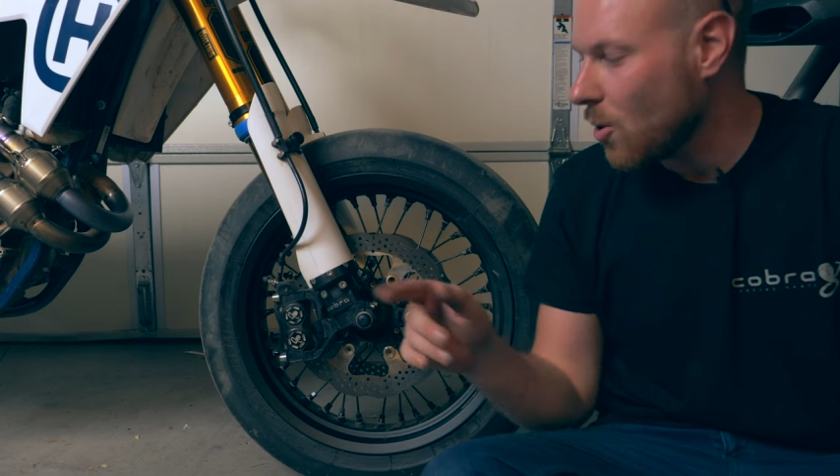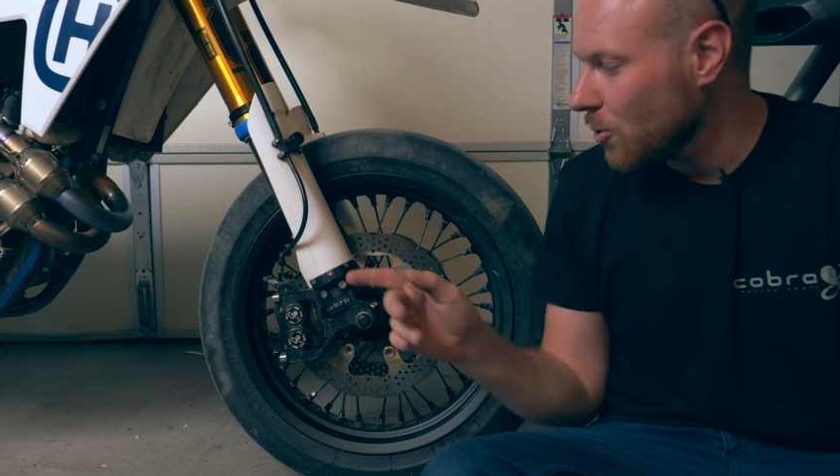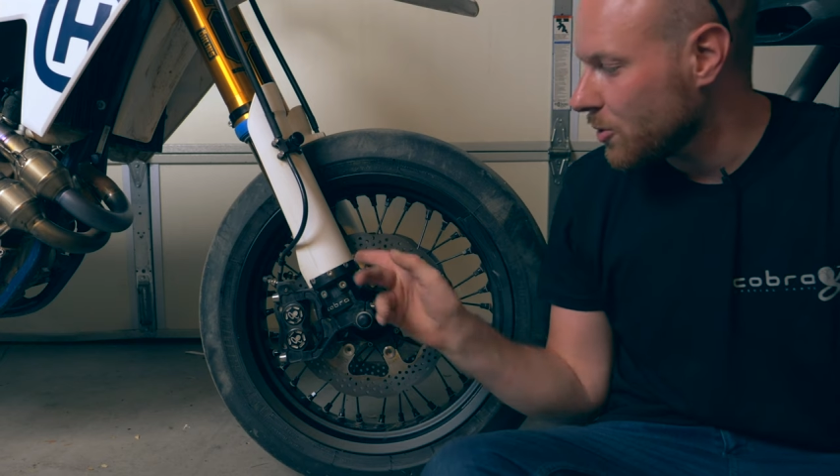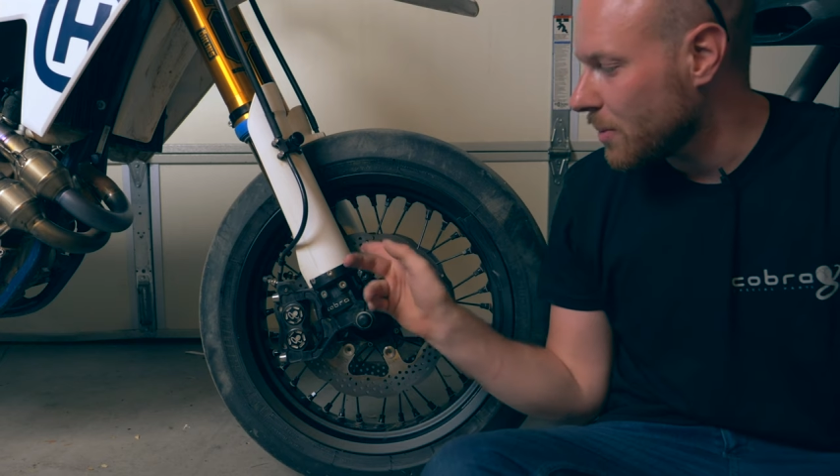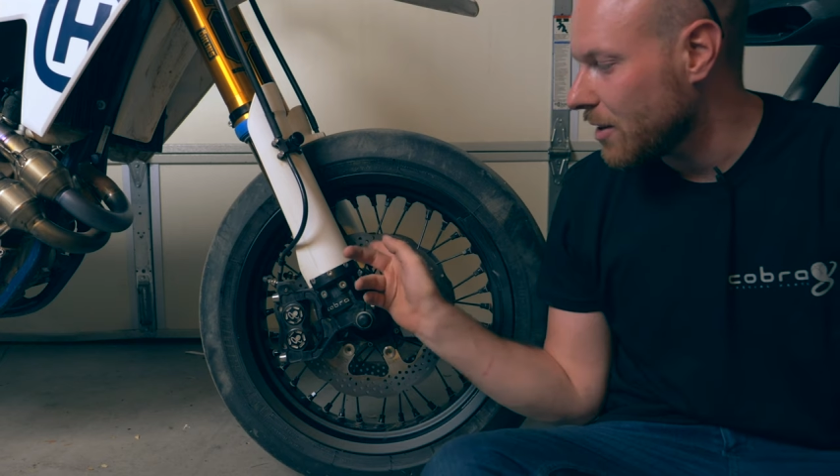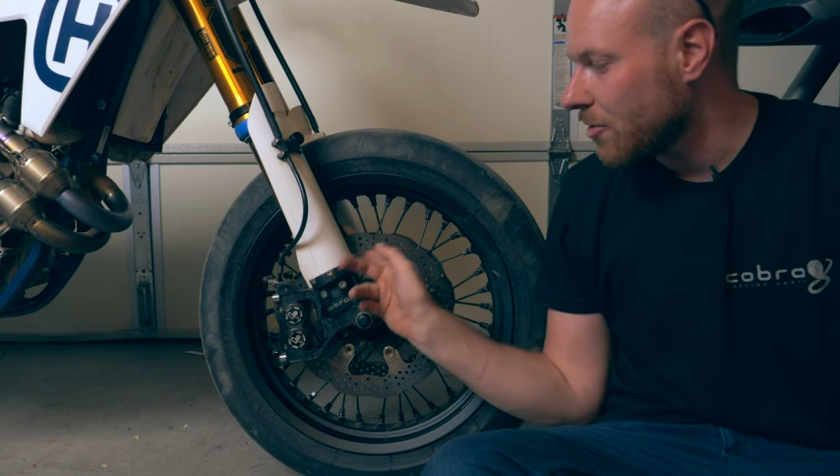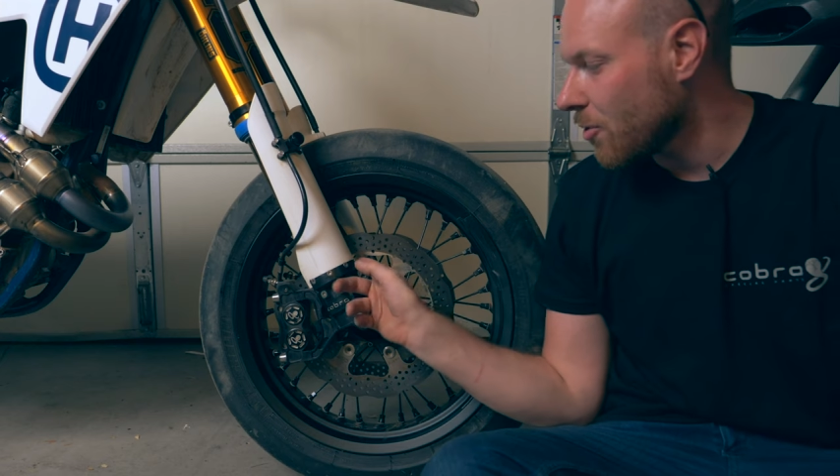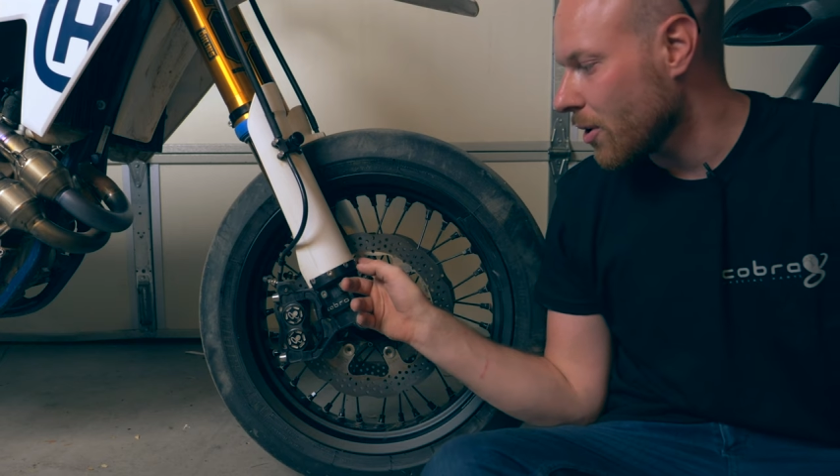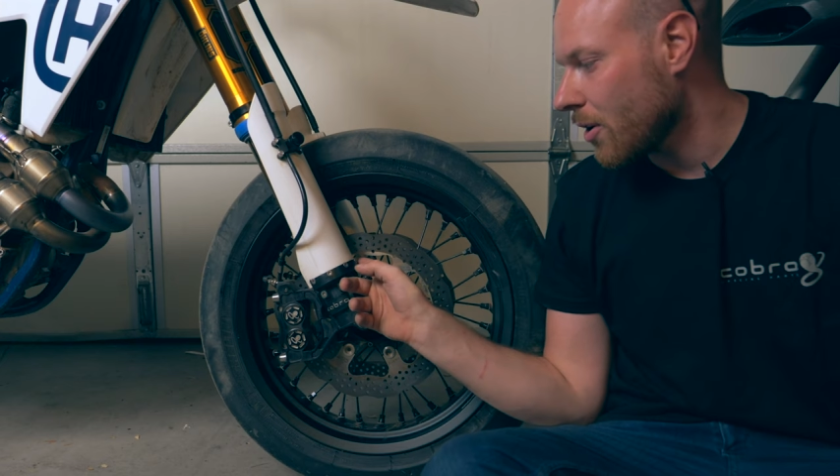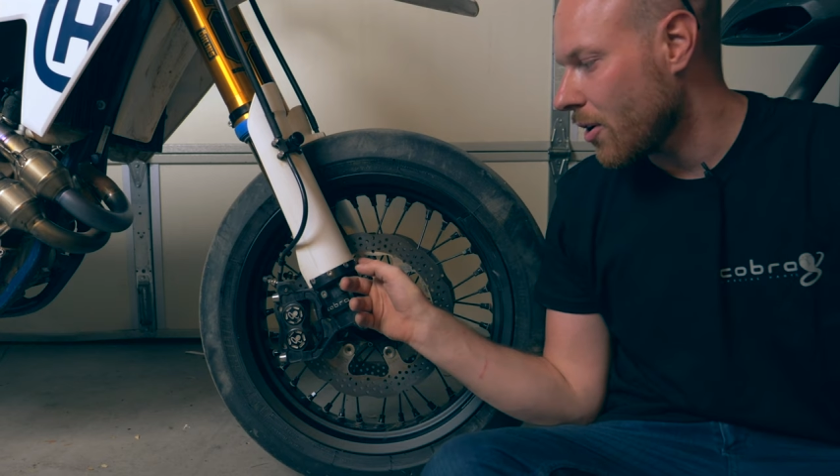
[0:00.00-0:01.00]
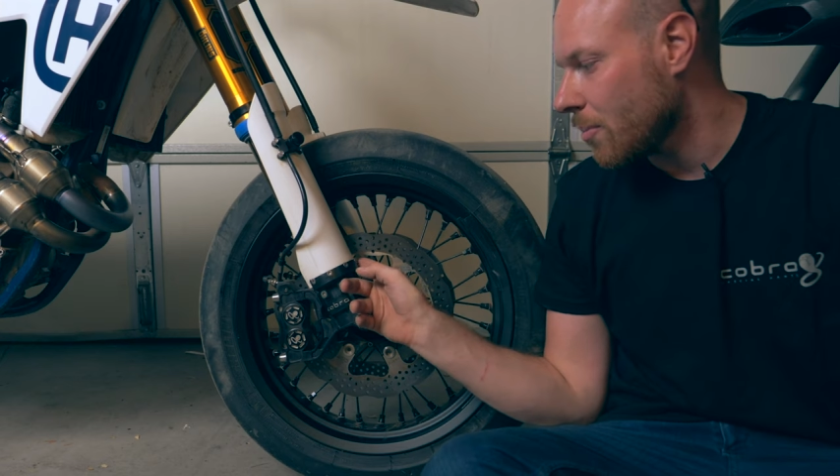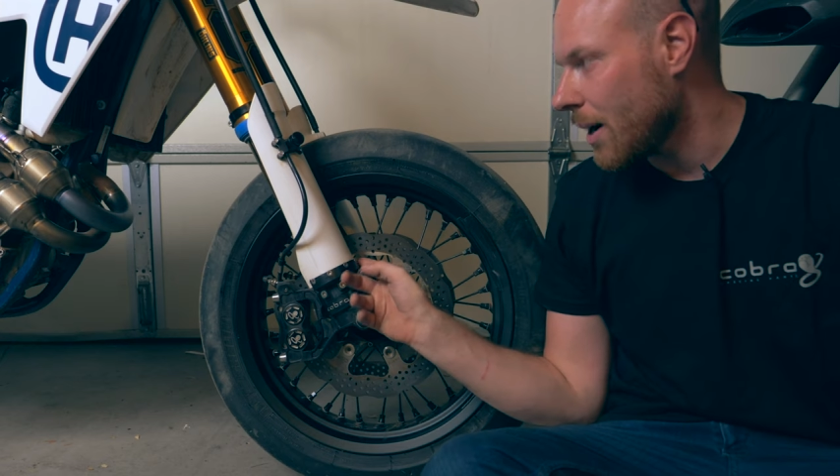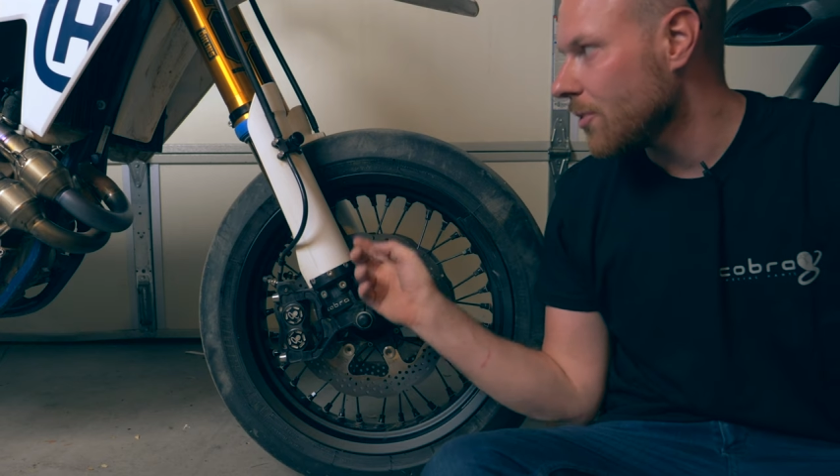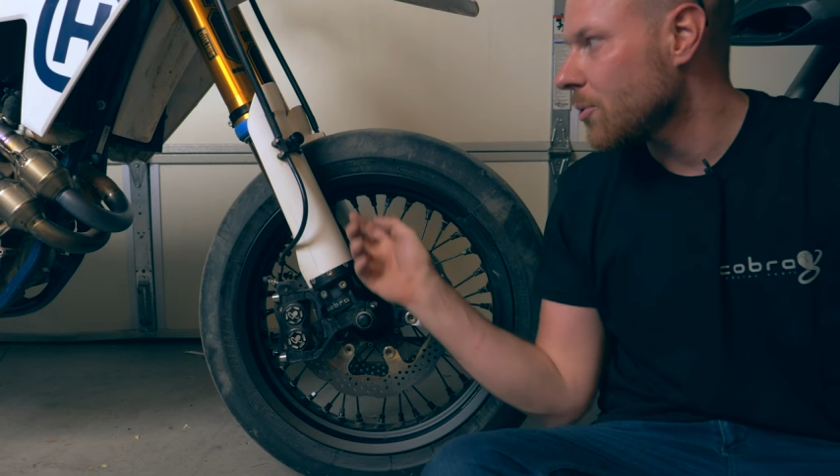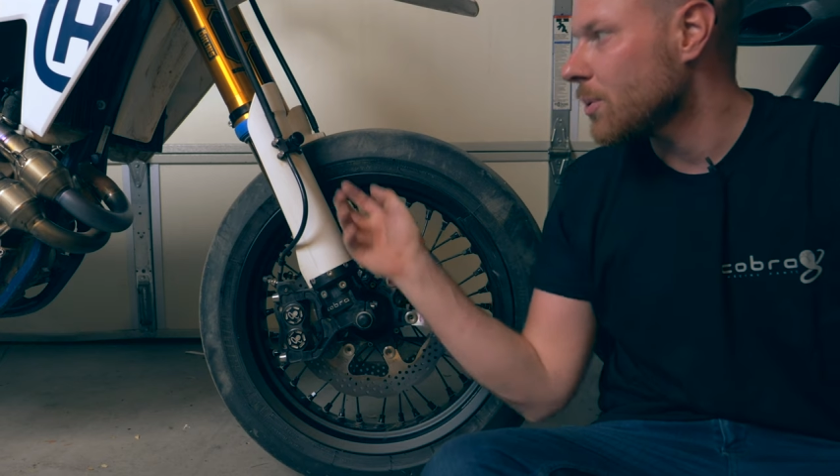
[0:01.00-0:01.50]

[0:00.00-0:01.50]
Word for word: also made a four-card mount